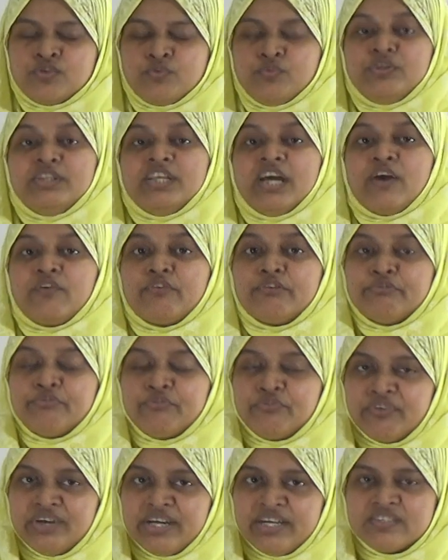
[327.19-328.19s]
with our
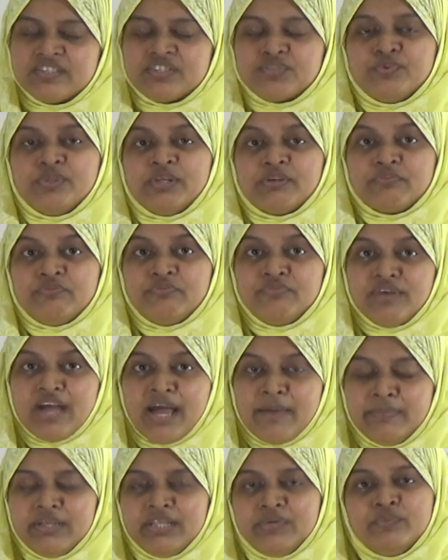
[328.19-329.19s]
friends, with our
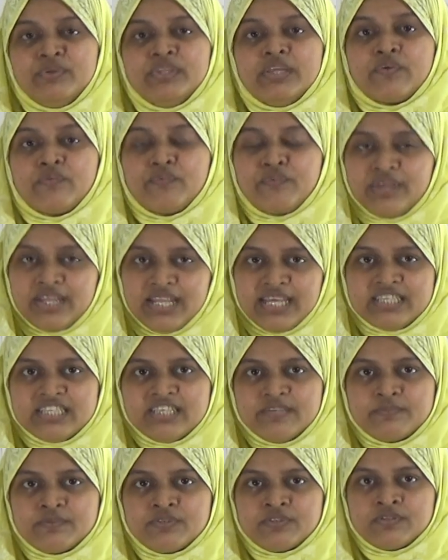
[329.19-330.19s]
family, with our
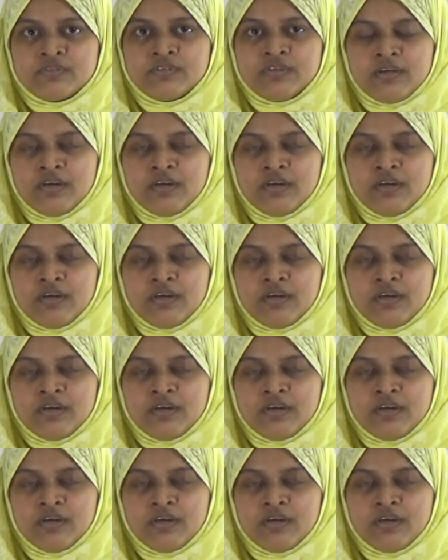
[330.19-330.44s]
relatives,